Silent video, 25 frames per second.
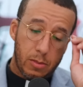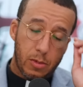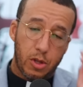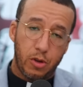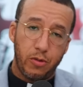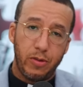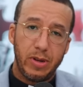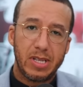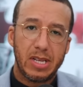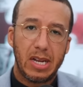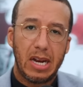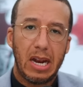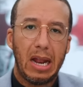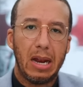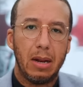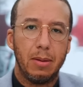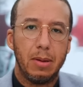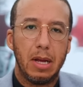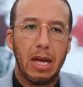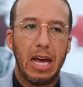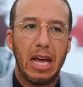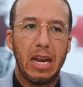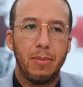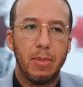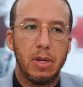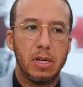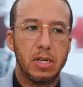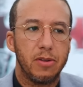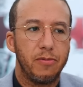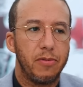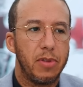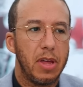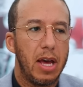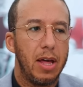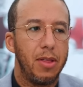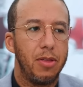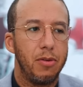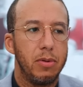There is an element of
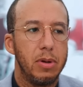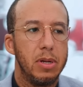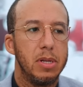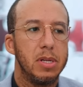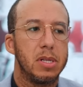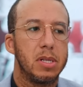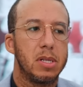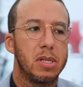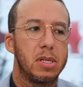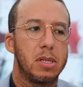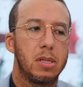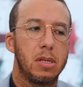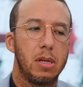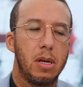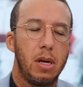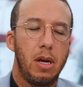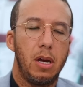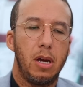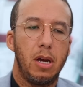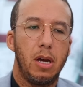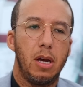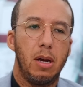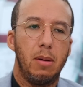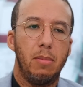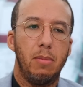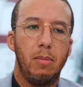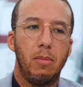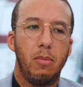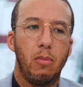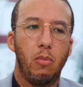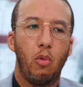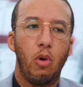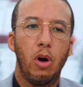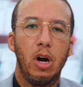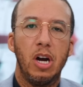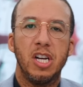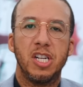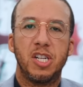that. There is
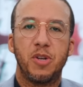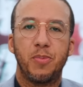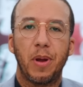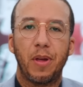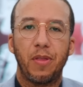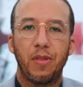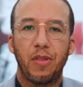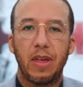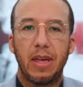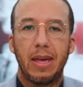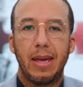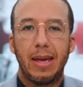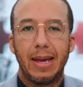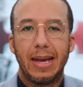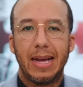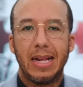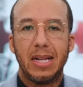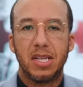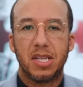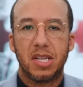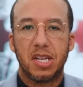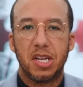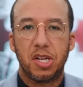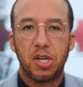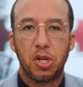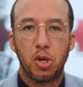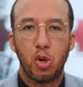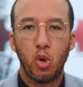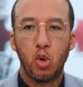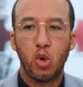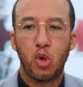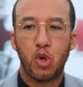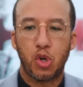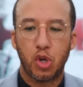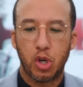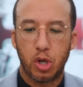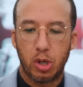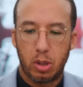worshipping the
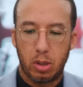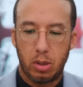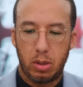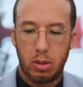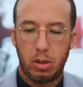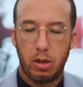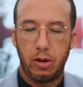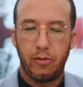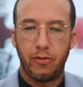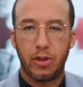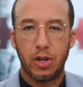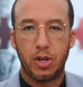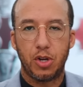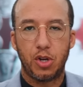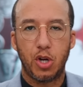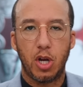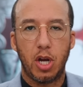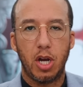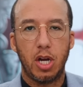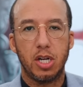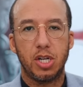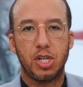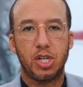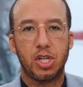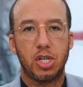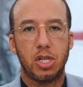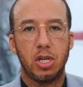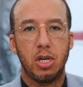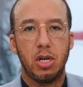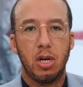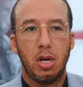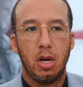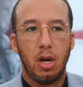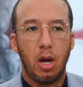institution of the church